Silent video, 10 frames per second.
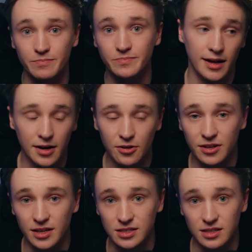Another
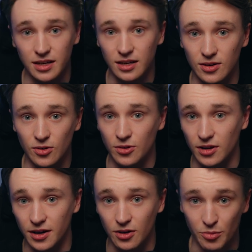thing is
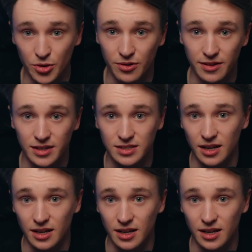online communities,